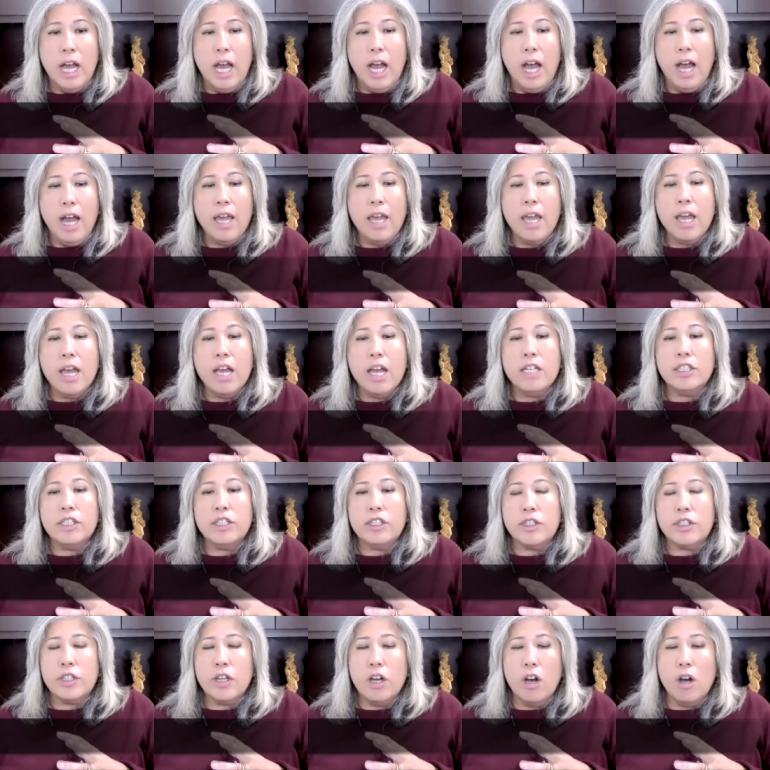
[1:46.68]
and
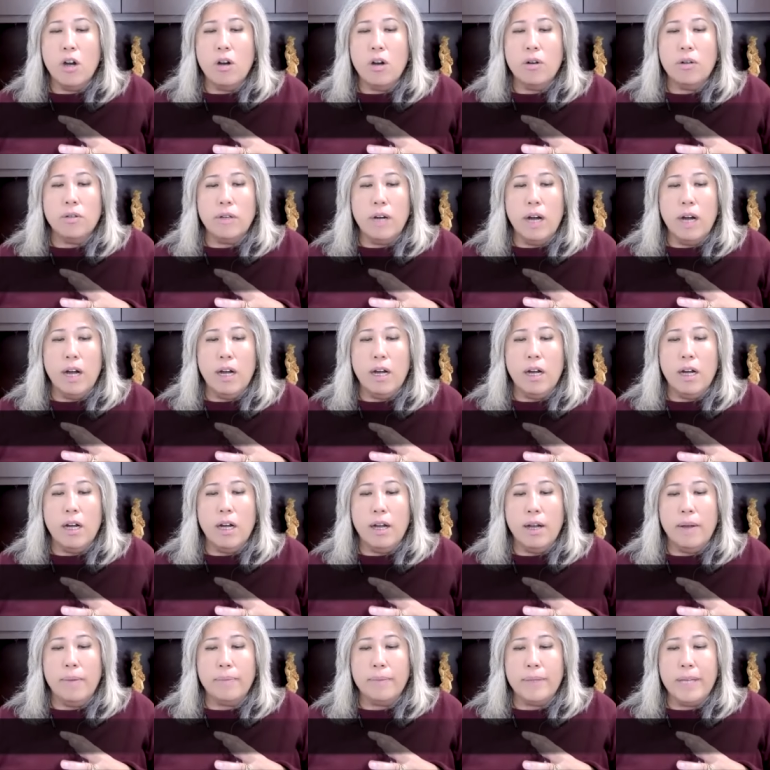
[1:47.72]
so
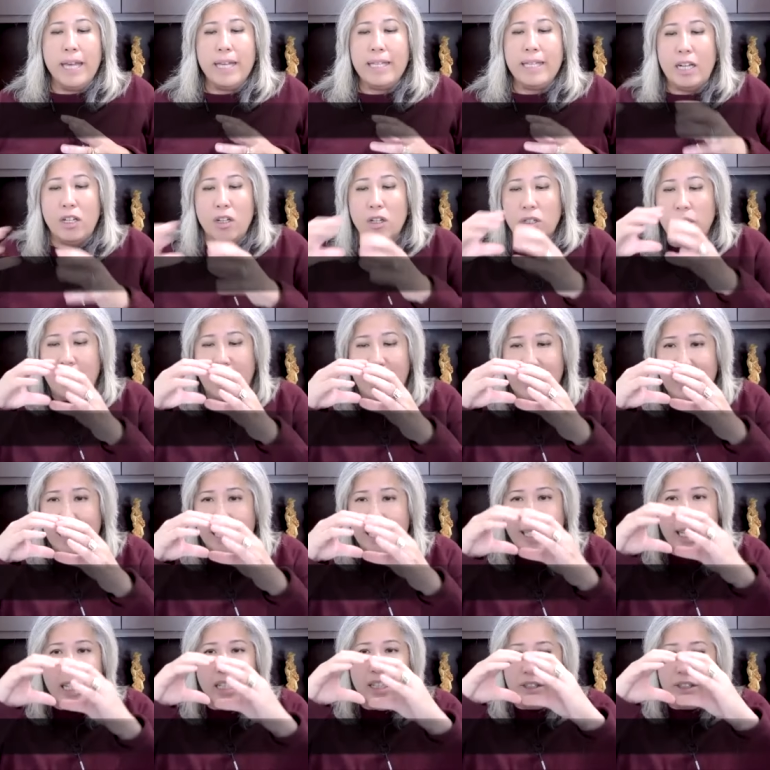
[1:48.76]
uh, and it looks like a
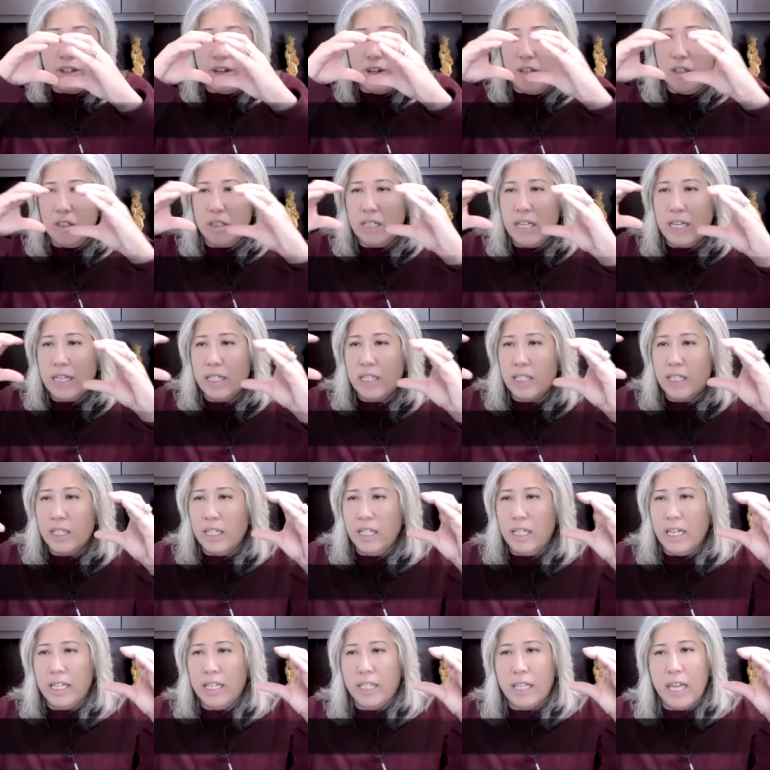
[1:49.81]
cylinder it looks like uh,
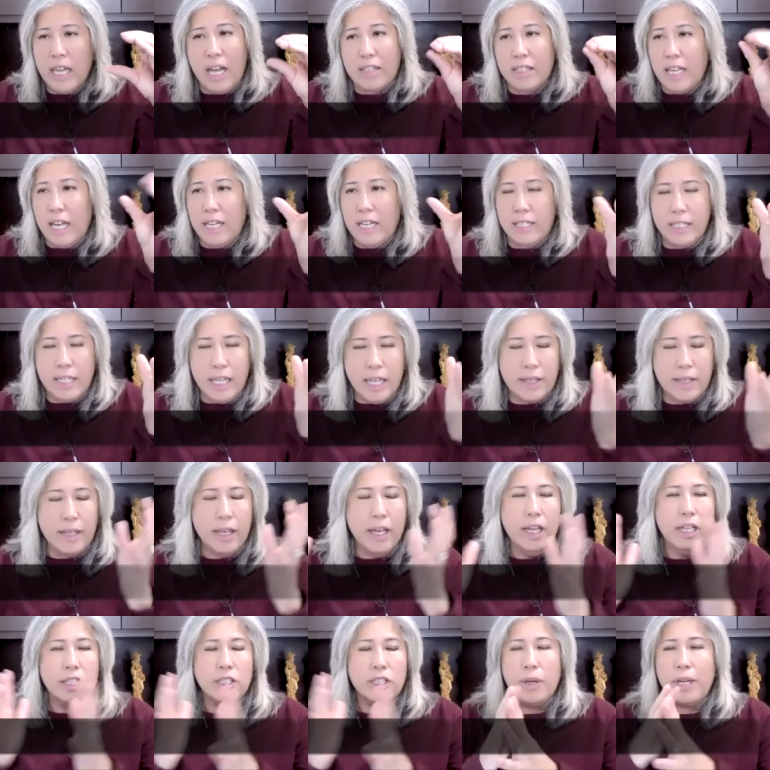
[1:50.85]
like that and that's it
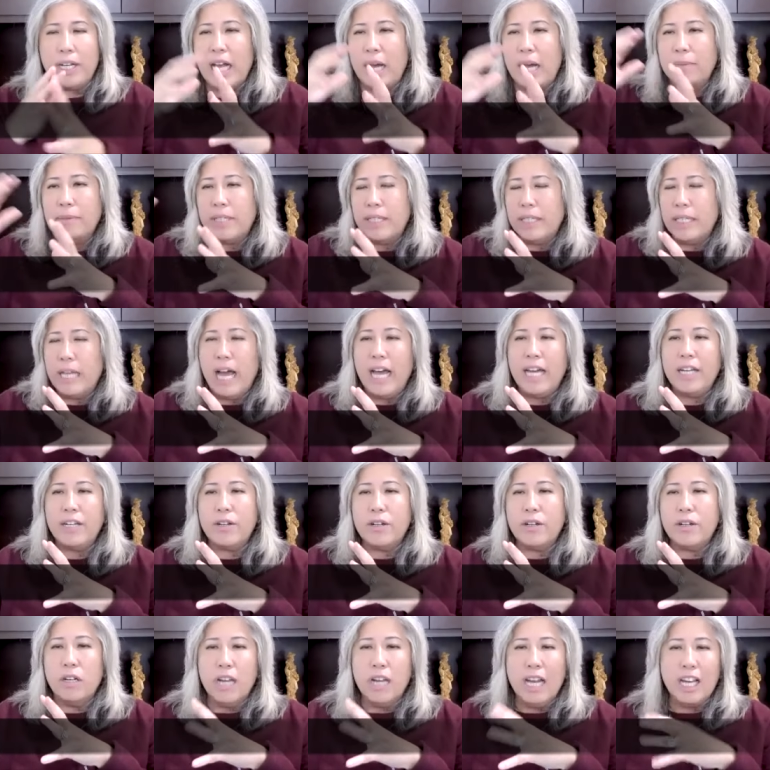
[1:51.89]
so it comes in
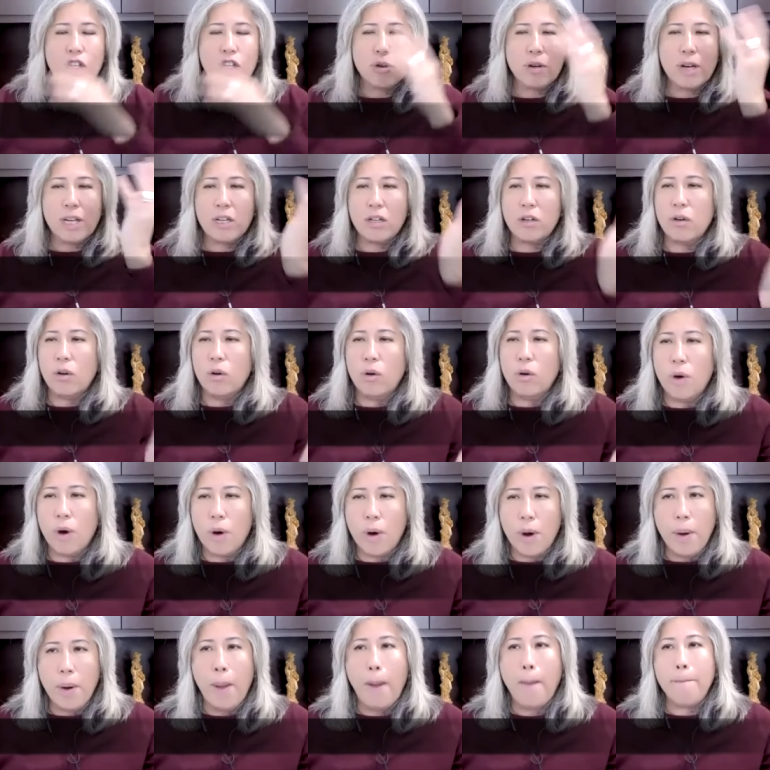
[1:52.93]
either electric
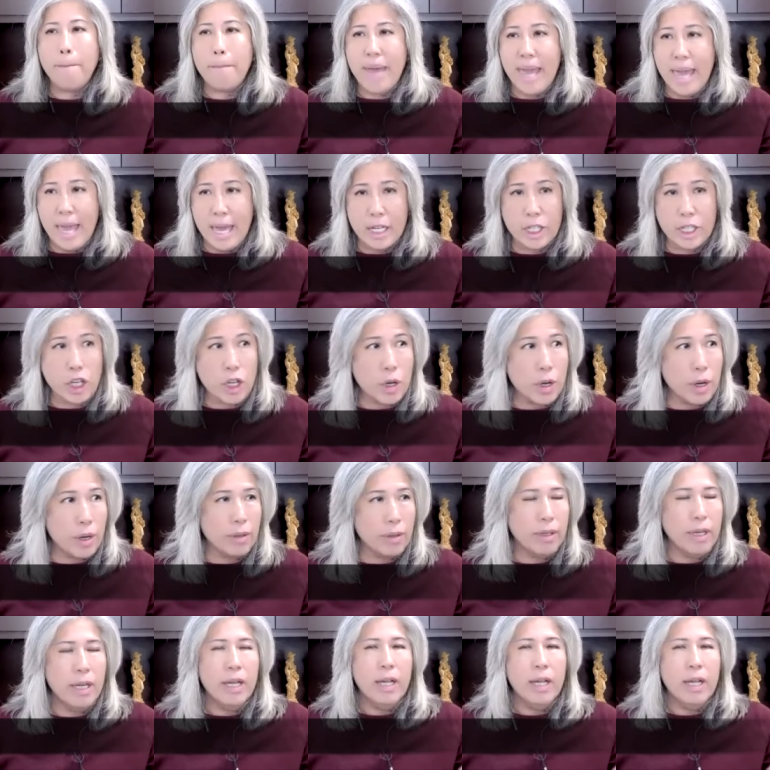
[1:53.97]
or manual